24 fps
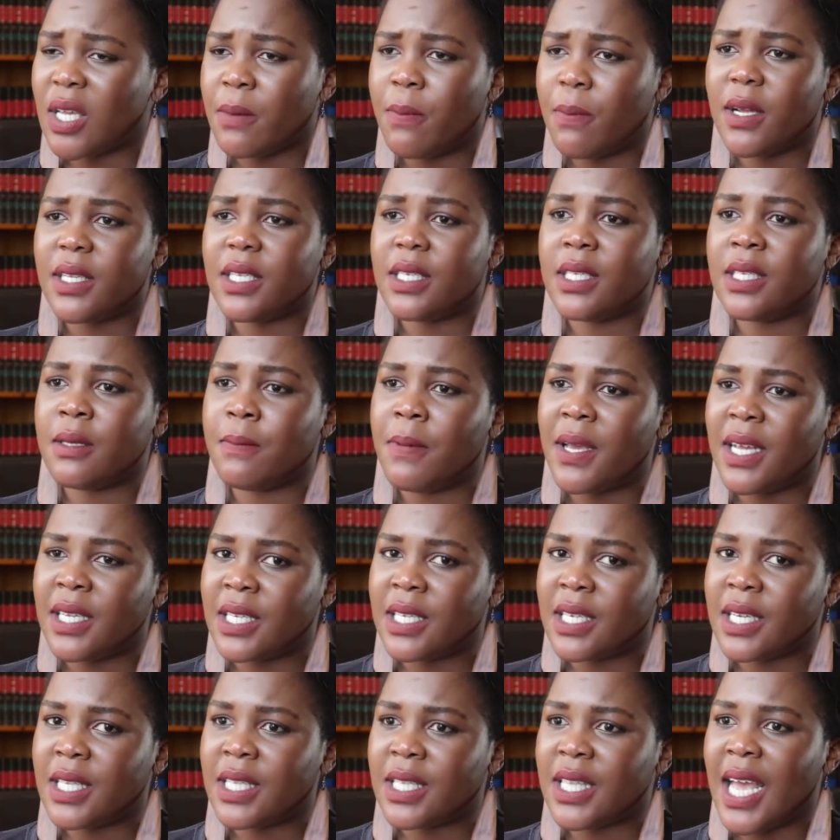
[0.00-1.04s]
So I
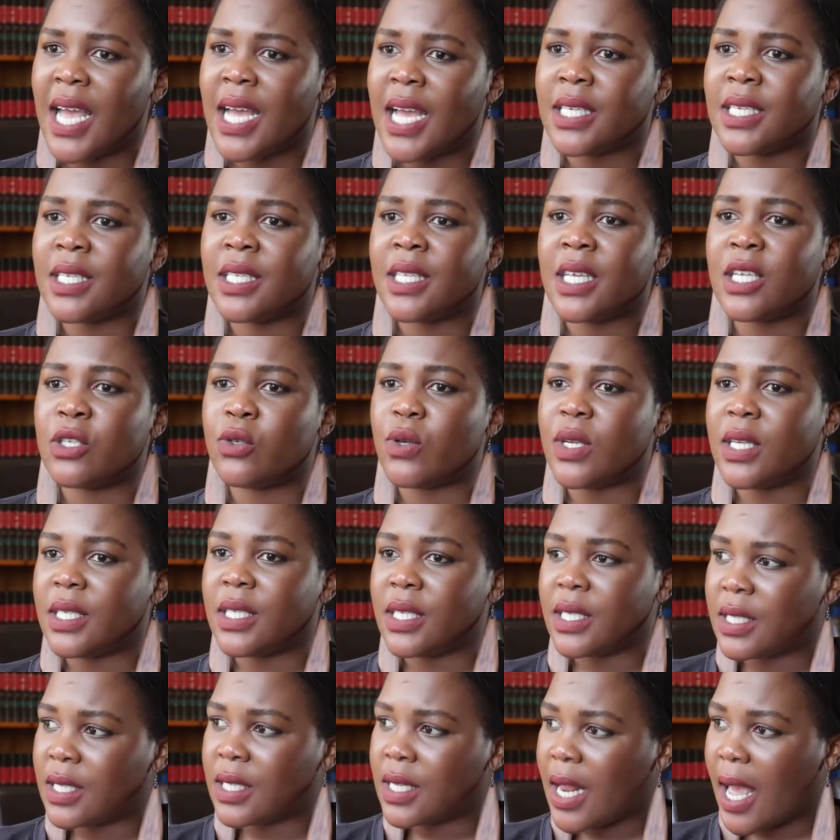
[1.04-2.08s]
participated in that, and then
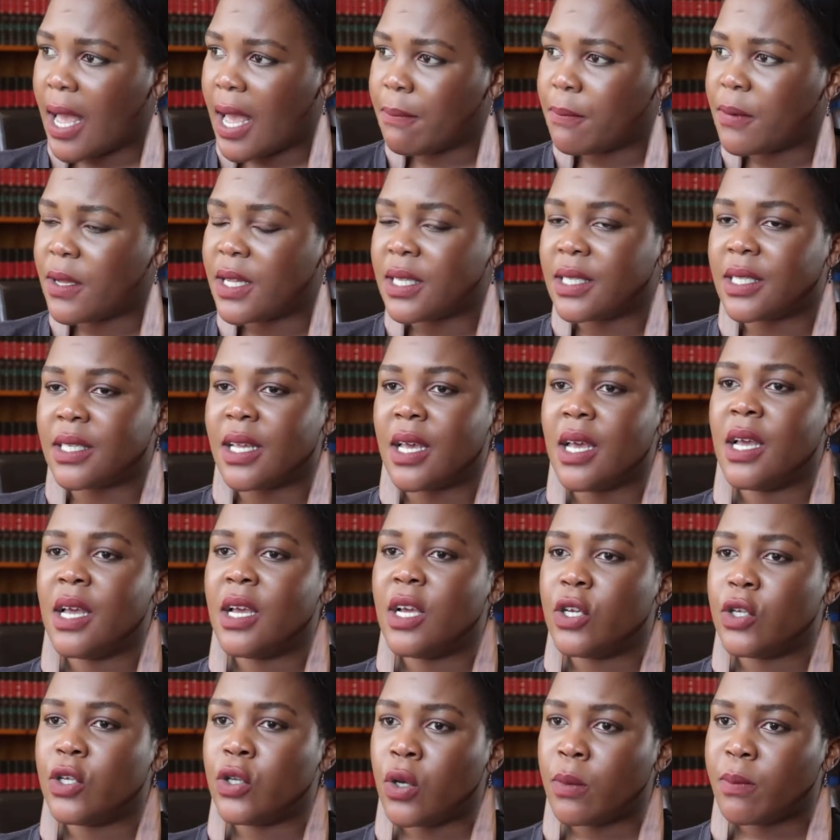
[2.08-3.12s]
2016 happens.
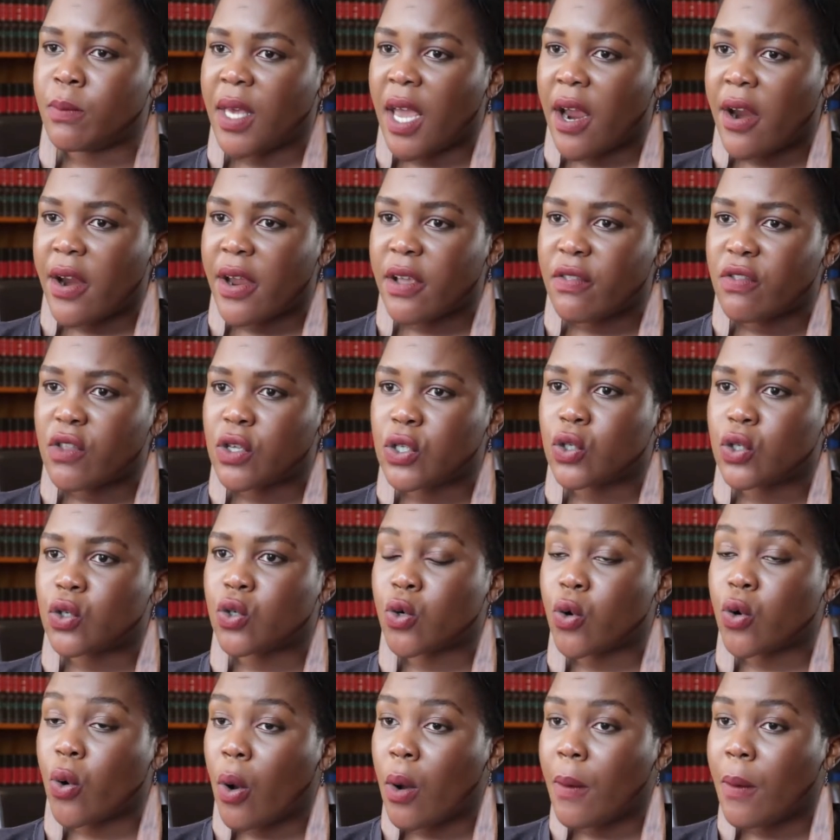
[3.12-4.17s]
You know, I'm carrying this
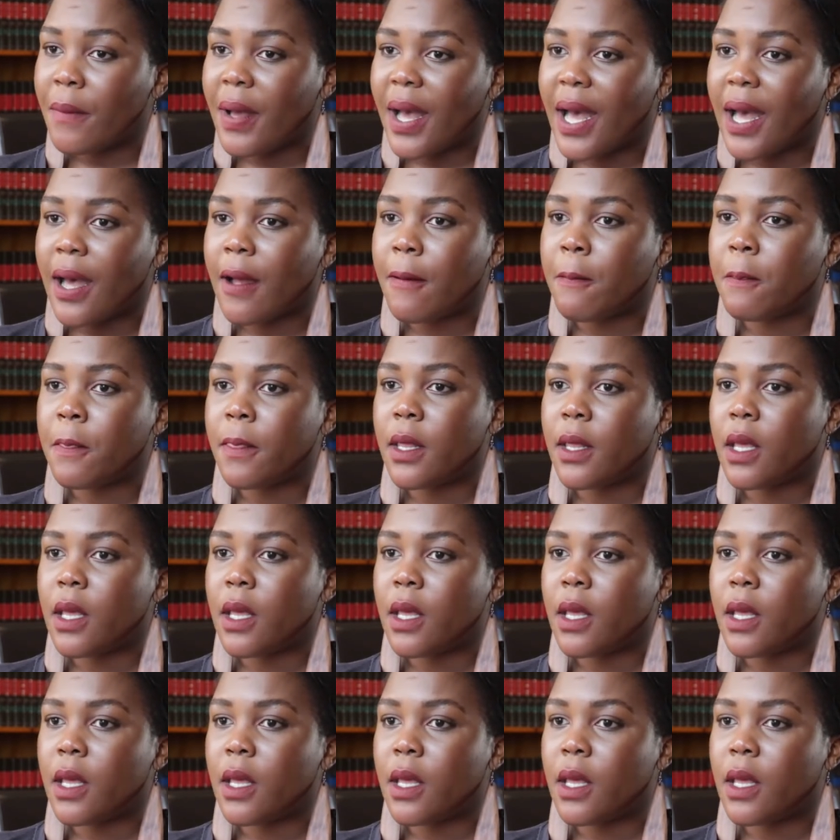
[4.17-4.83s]
trauma